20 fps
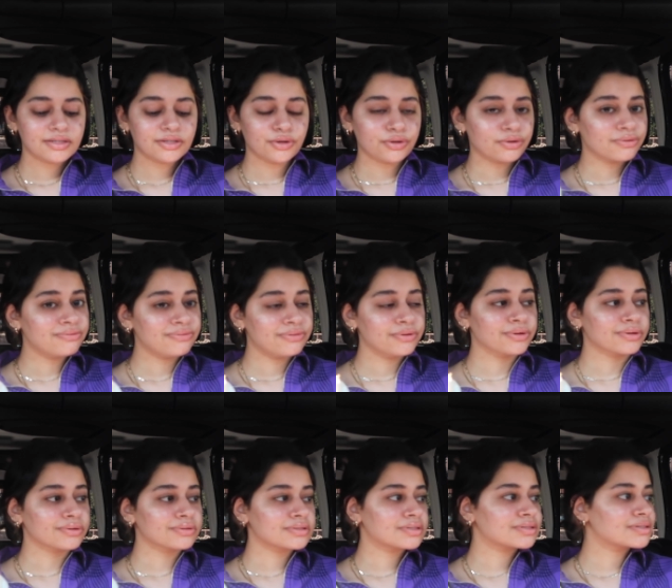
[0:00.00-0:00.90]
go to
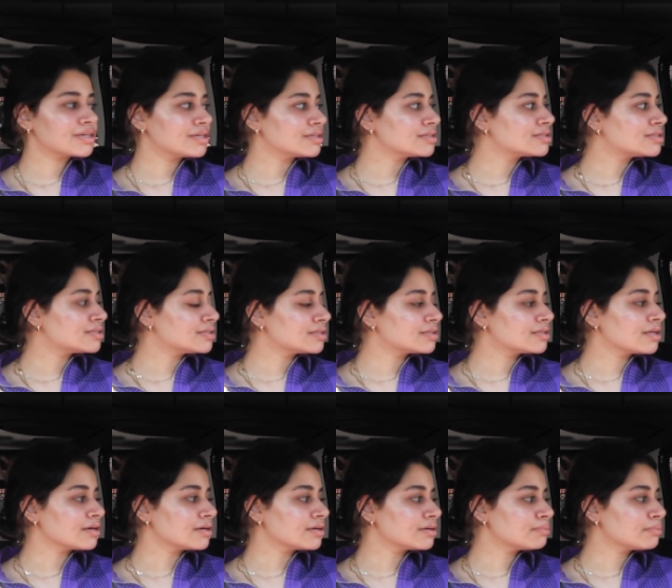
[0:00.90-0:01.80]
Phil's because
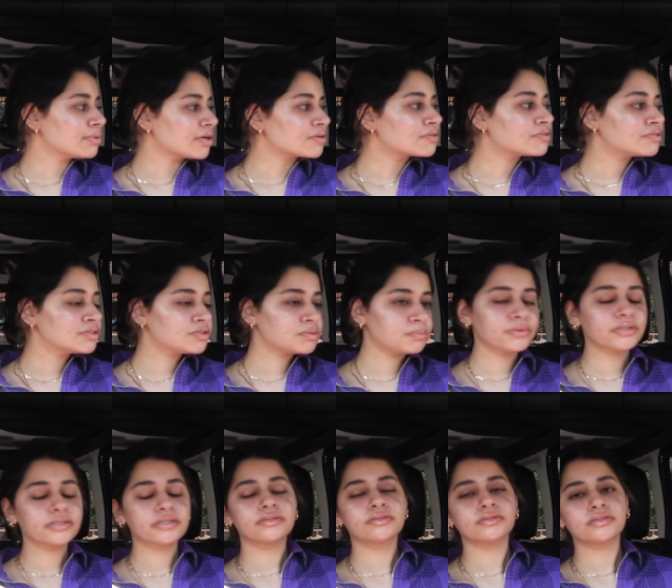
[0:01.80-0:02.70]
their breakfast
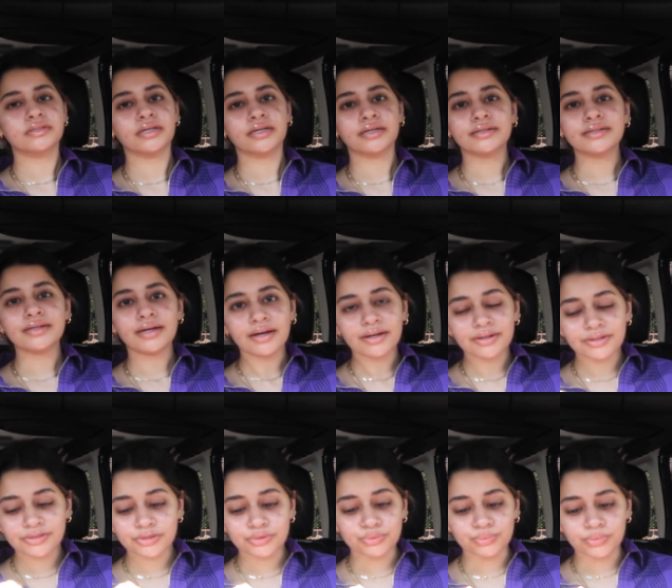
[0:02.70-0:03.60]
burritos, like, I
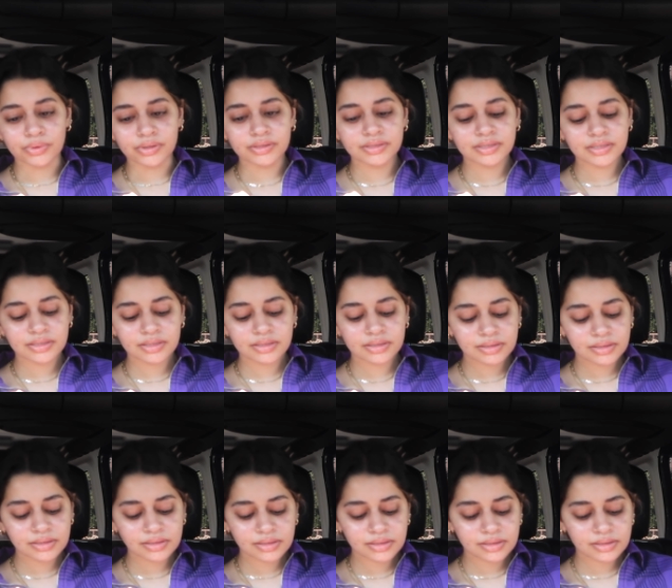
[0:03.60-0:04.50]
don't know
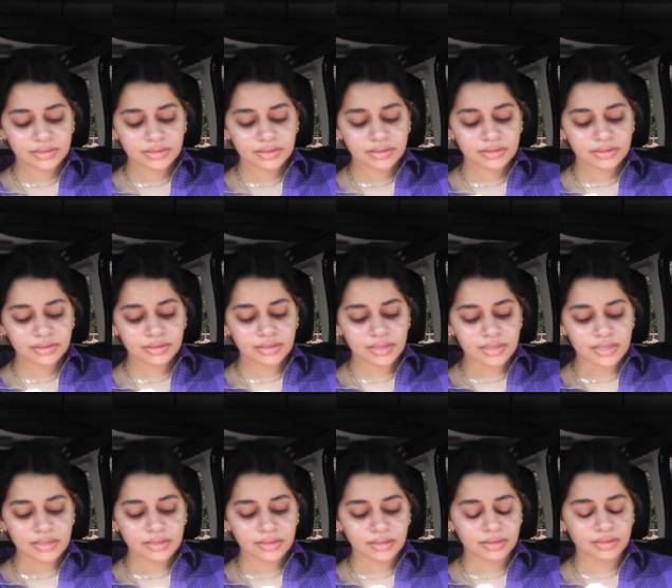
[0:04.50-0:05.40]
what's
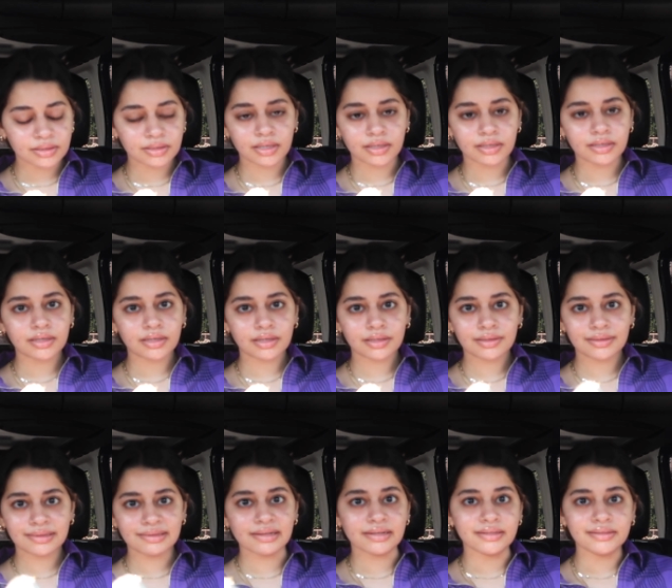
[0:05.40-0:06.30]
the like
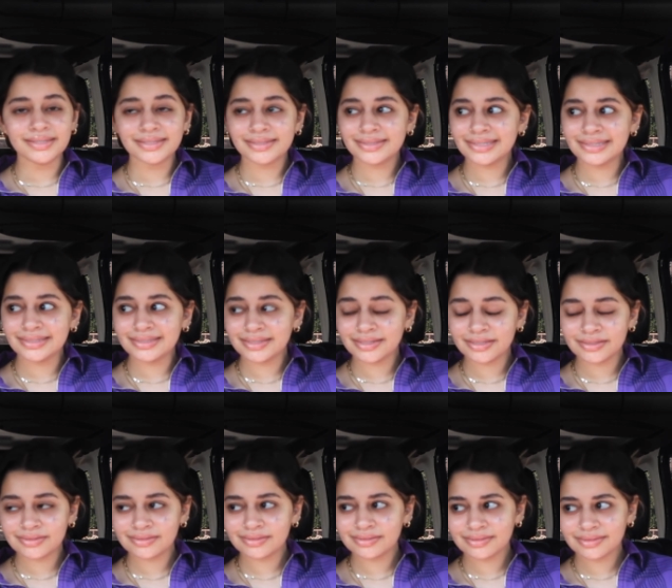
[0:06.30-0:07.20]
laced in
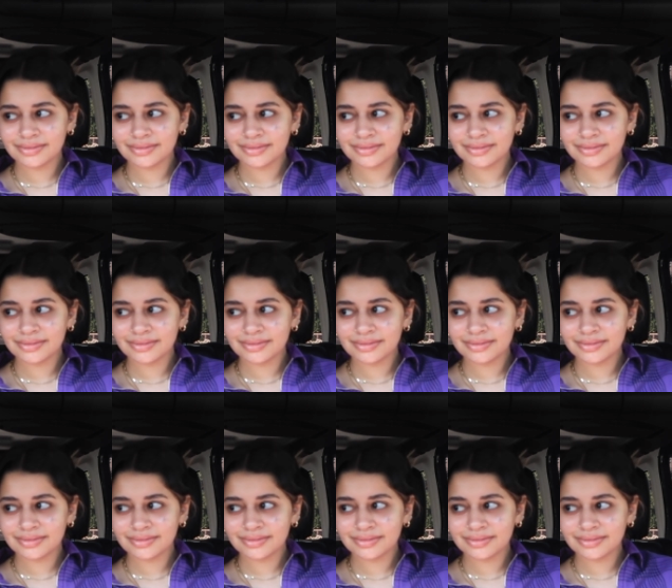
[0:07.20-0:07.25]
here.